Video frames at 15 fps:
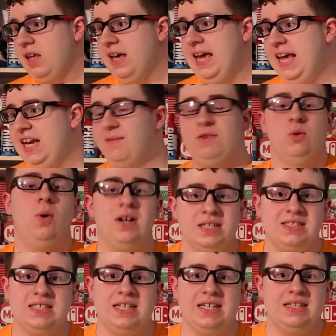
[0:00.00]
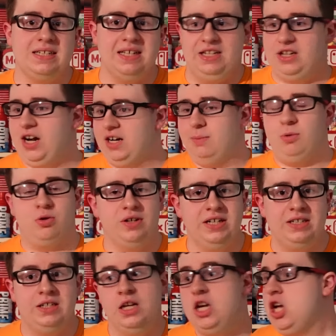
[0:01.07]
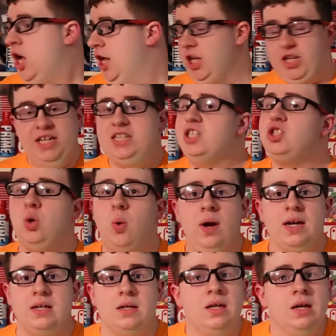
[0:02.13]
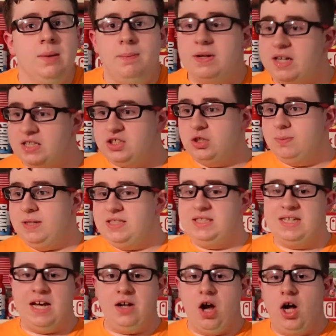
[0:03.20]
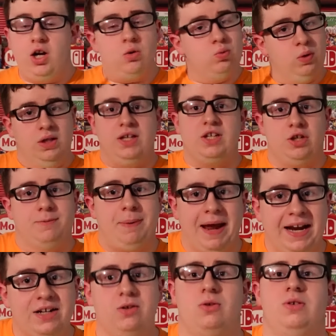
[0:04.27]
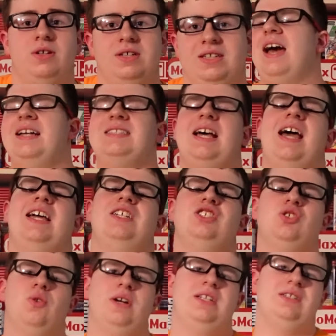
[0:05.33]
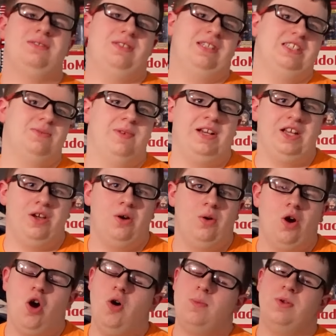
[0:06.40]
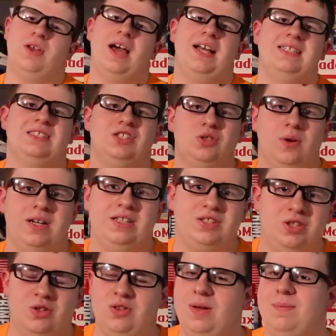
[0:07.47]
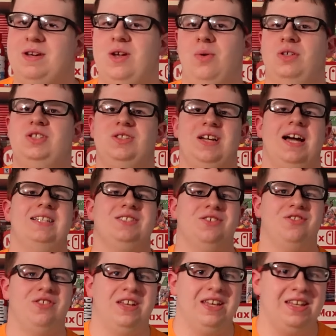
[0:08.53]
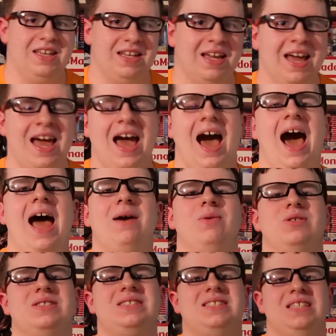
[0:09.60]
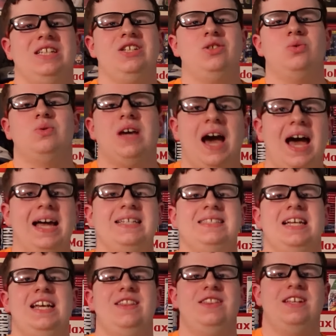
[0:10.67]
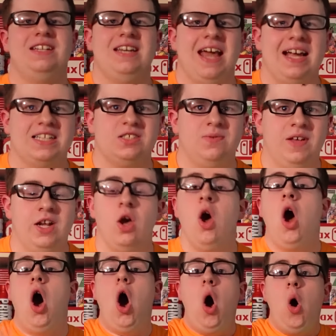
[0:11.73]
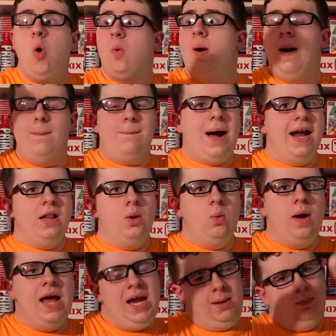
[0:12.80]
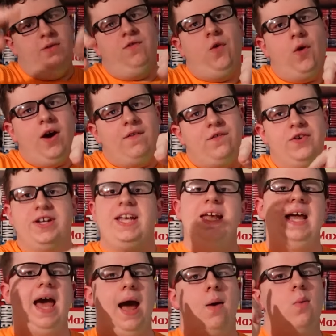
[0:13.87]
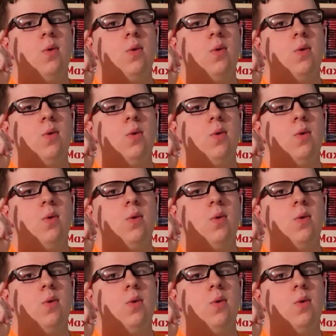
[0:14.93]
And if you wanna see it and not a Marine, you need to join because you're missing out on a really good panel. Guys, I enjoyed this video. I hope you guys enjoyed it too. Let me know what you guys are thinking. I will see you guys in the next video. Oh, by the way, before I forget, I